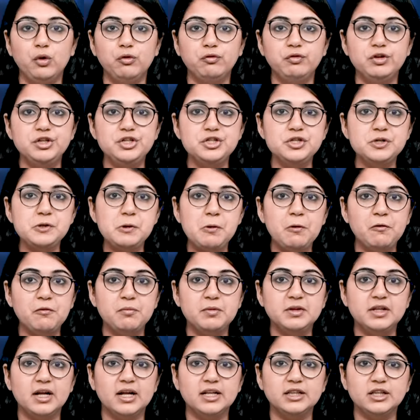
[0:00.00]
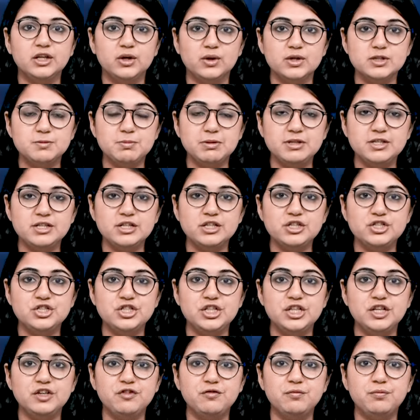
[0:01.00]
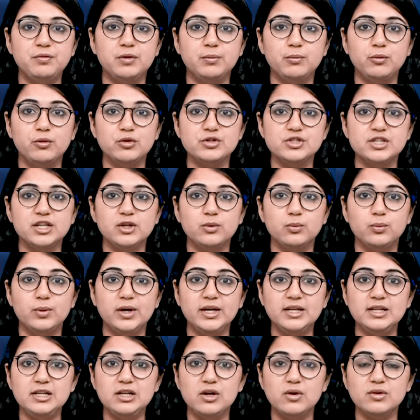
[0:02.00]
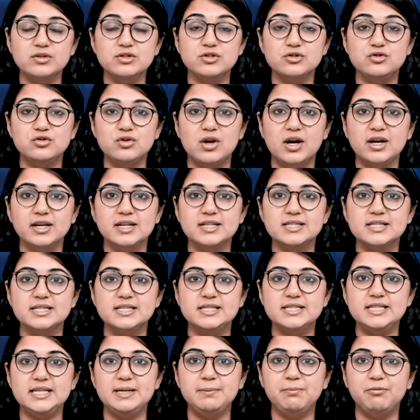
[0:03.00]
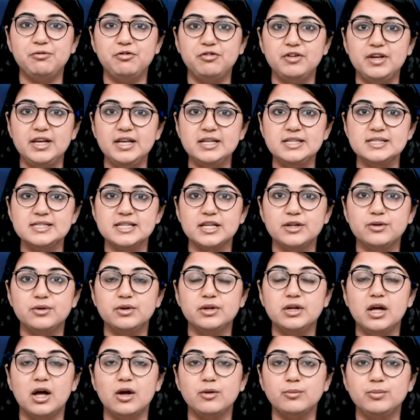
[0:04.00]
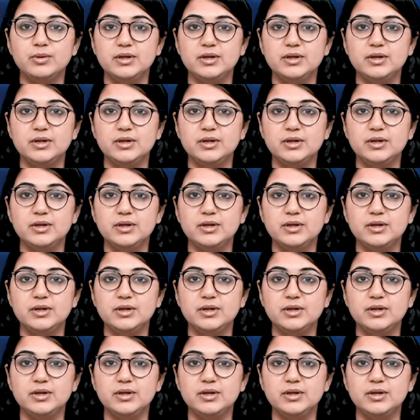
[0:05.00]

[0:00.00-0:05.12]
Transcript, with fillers: Video of Medanta Hospital chief promoting weight loss drug is a deep fake, say Gurgaon